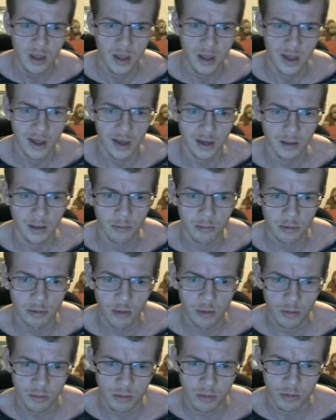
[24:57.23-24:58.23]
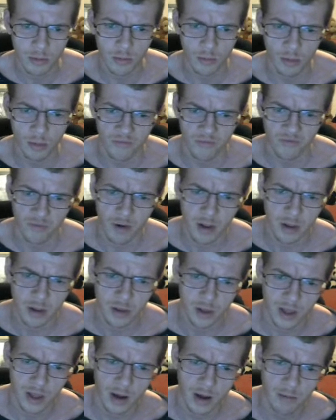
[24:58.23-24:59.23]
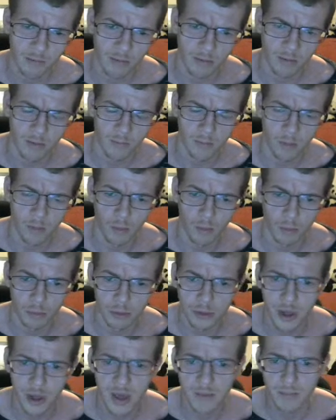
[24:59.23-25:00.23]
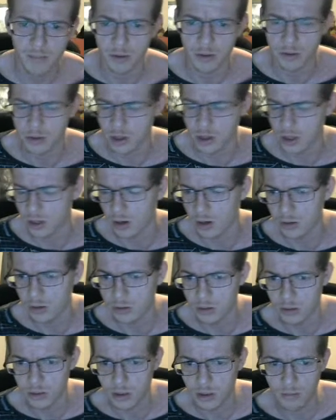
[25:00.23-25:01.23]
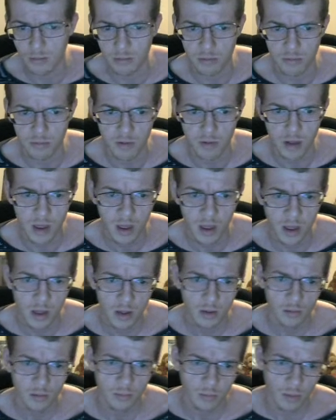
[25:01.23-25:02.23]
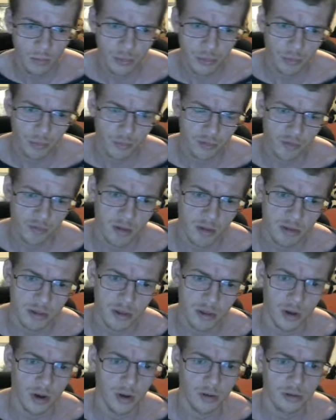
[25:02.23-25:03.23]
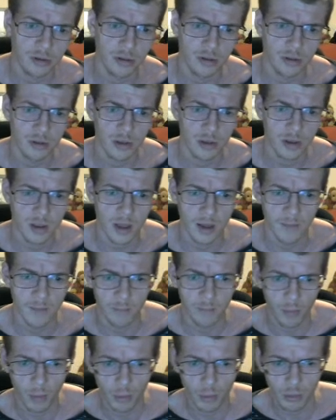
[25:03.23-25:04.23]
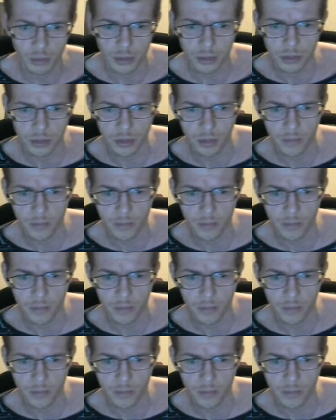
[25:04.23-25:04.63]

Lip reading: and he was not at all afraid to carry the ball deep into United territory. Once or twice United did get balls into the